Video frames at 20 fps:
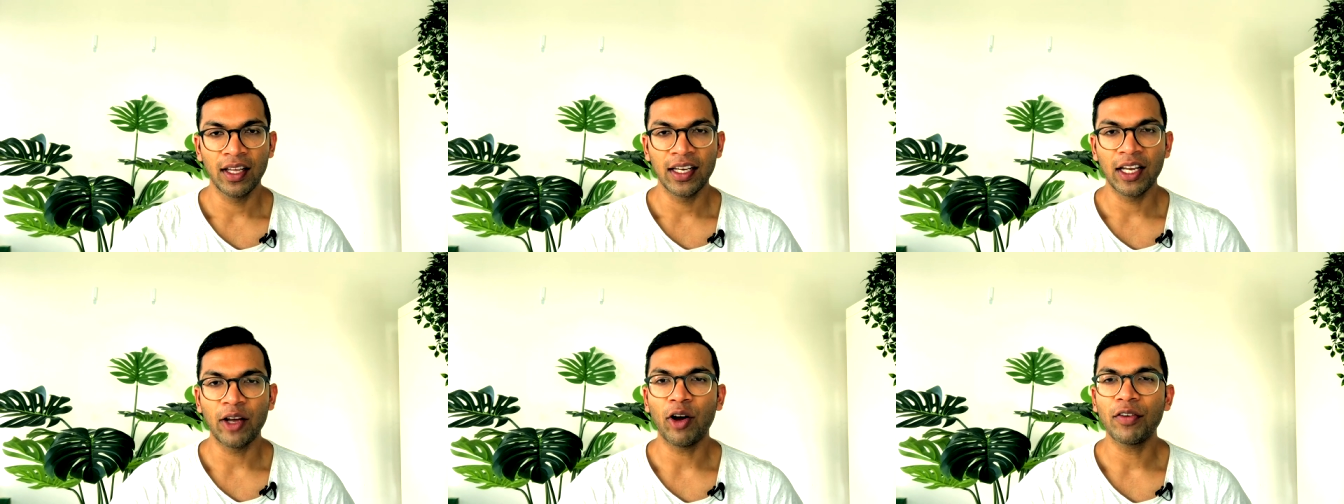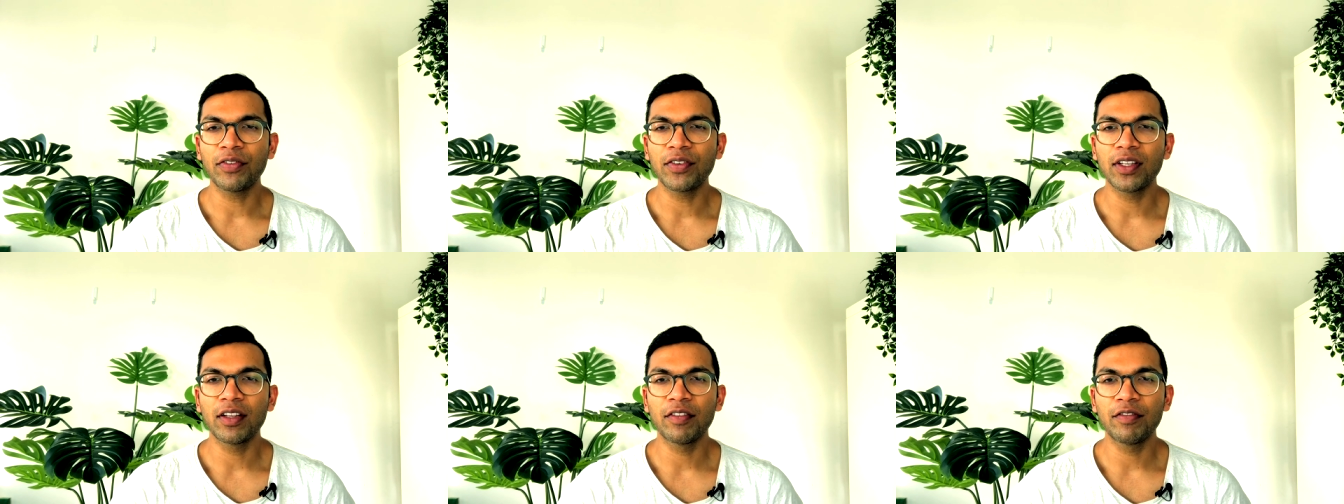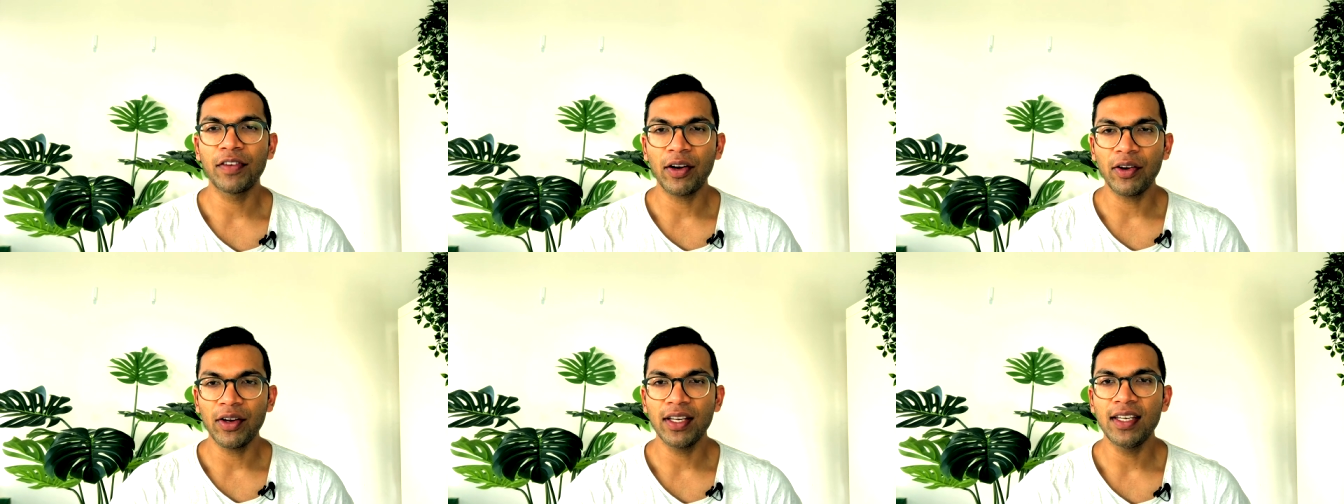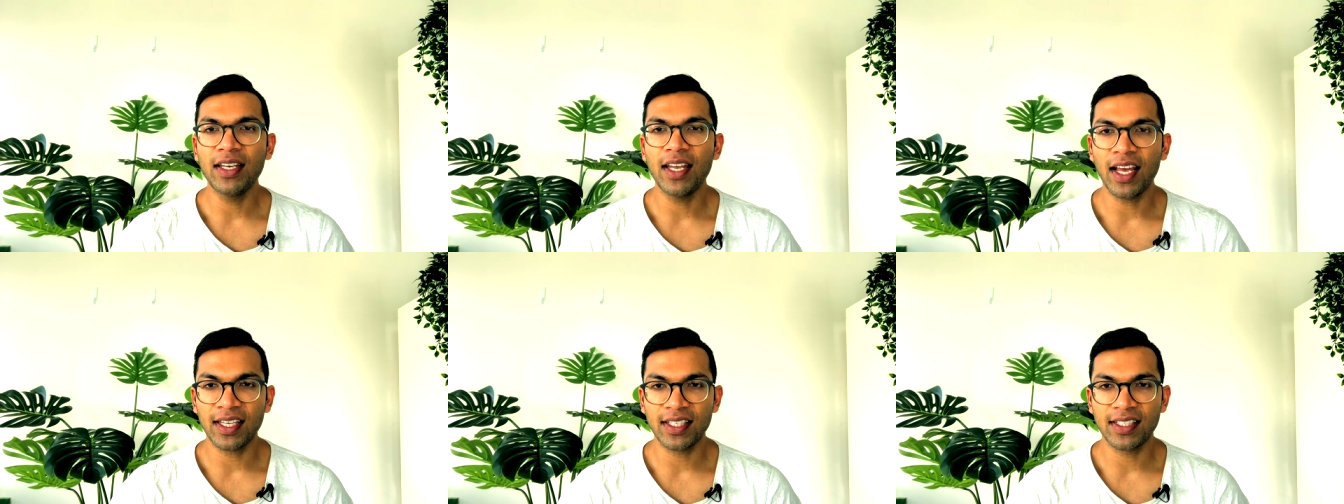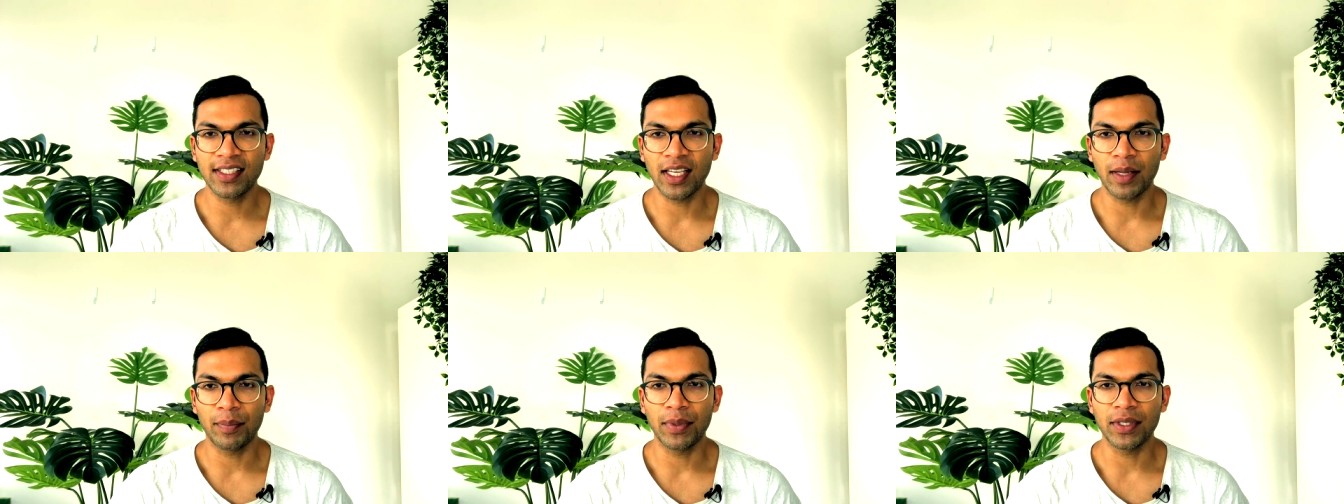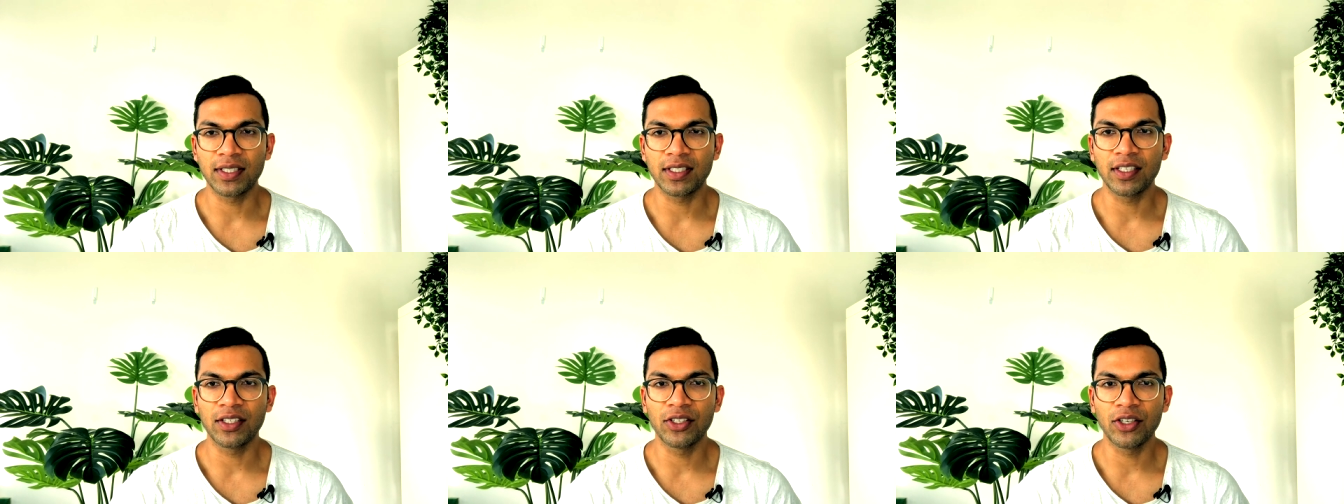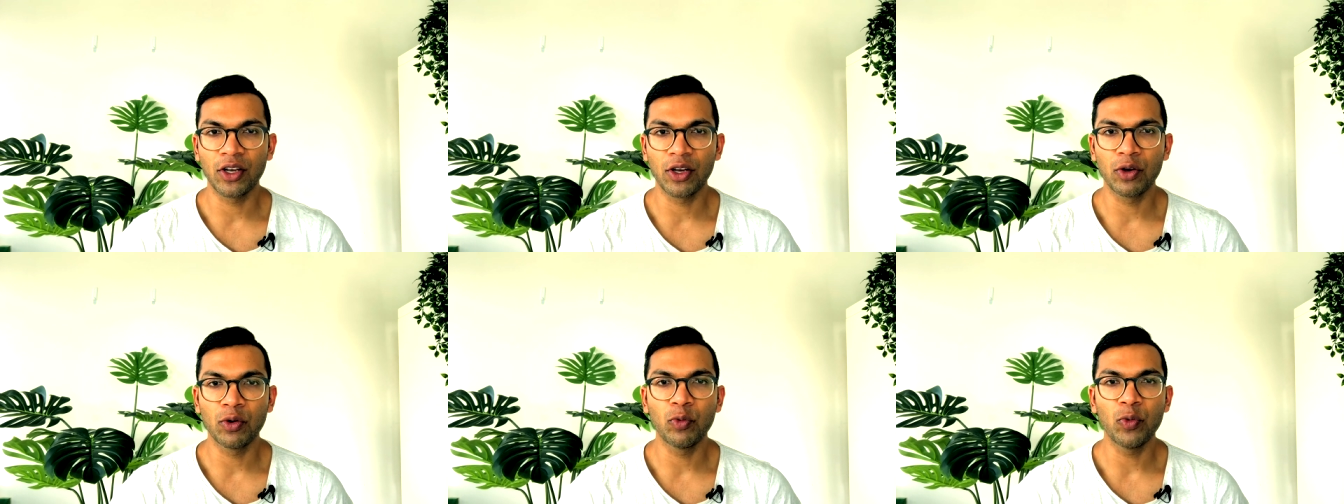Now often the very next step is to
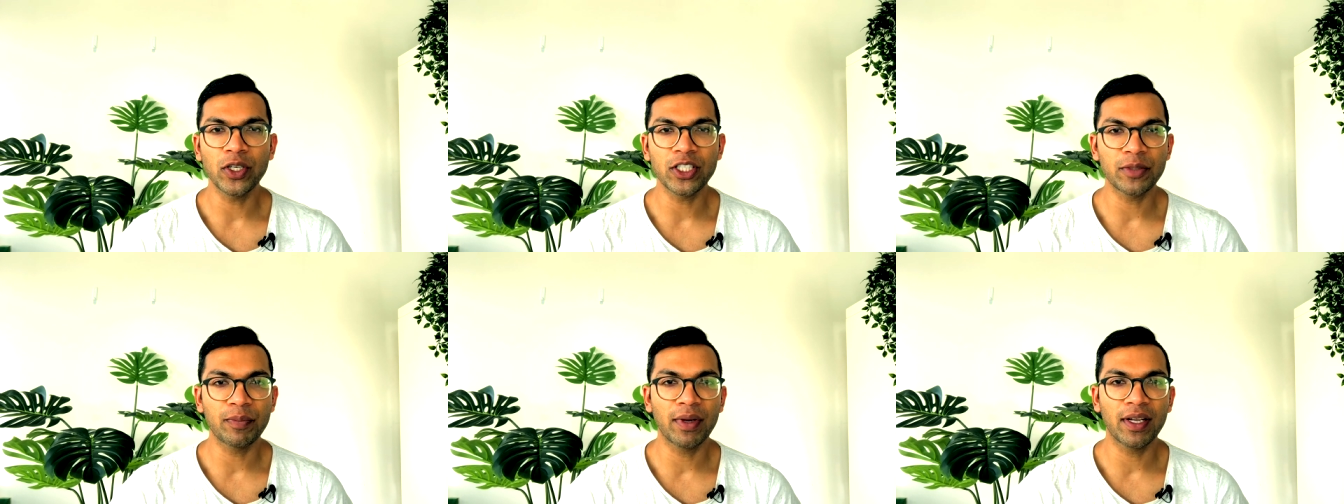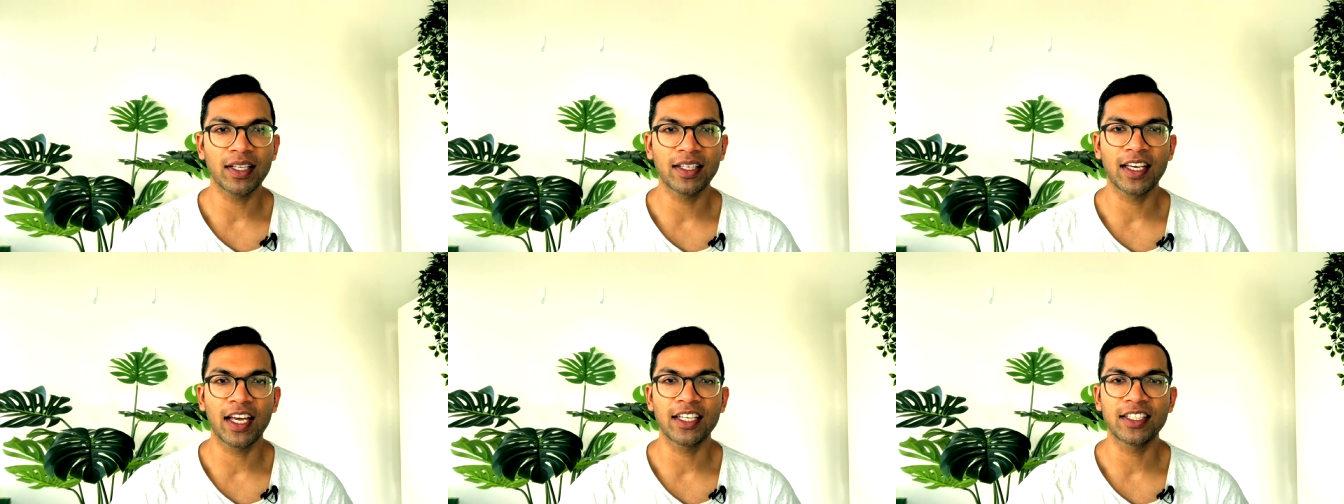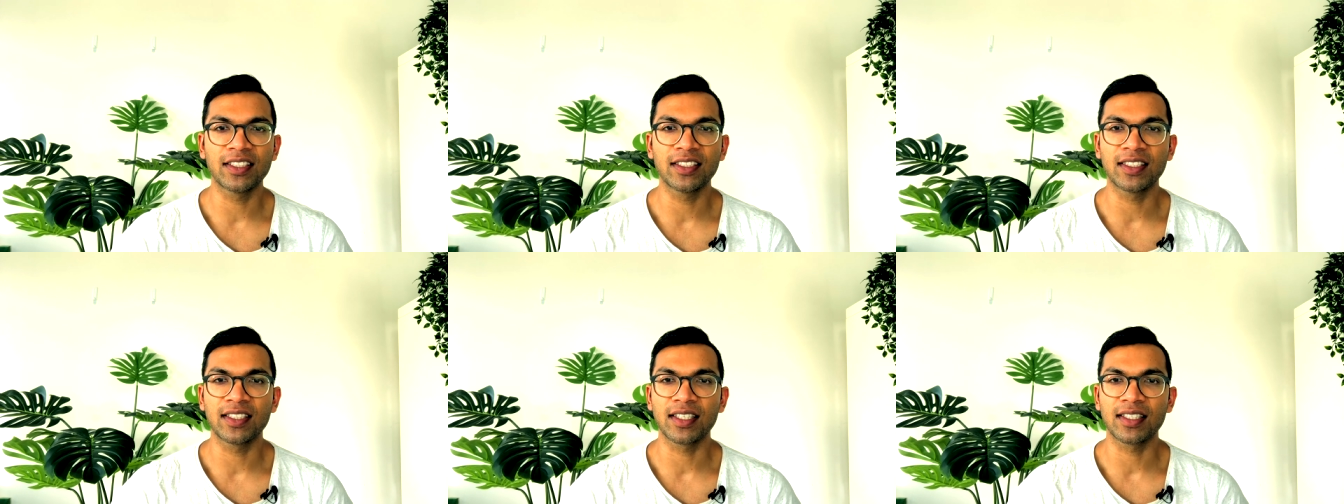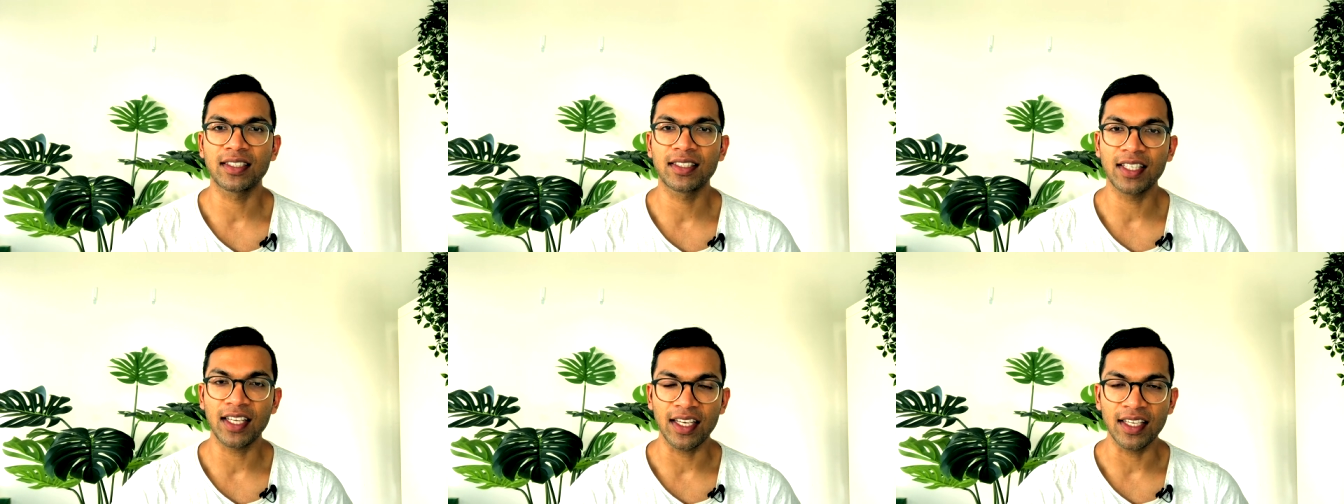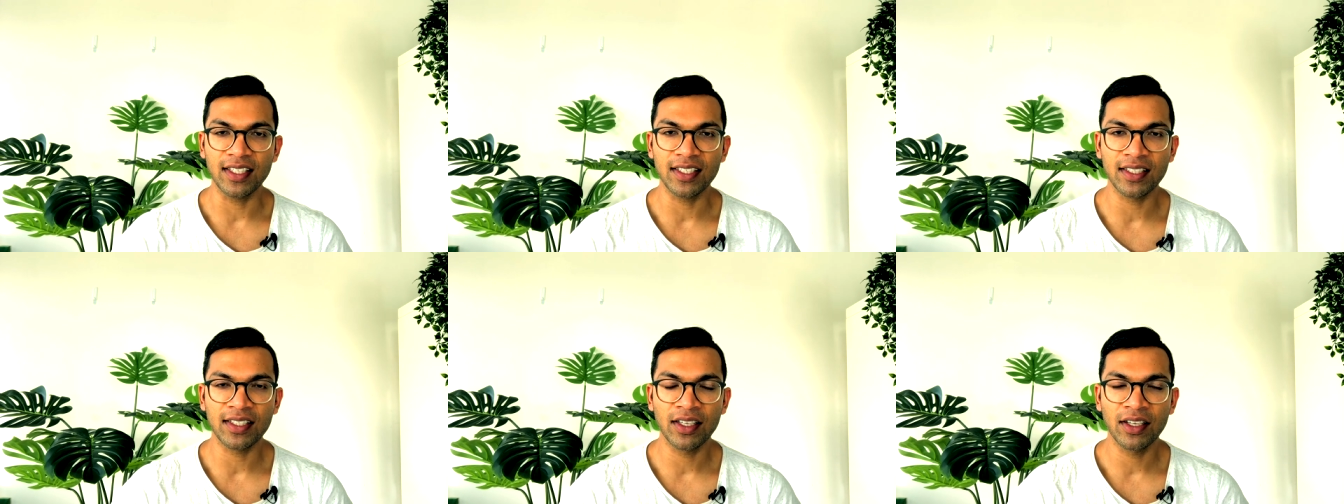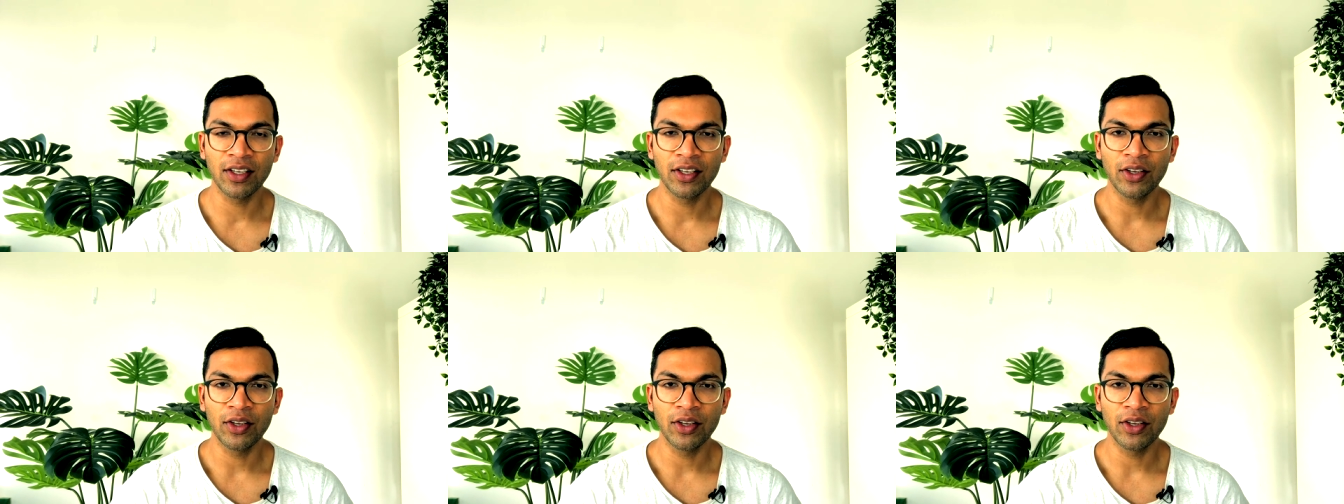know which medications to cease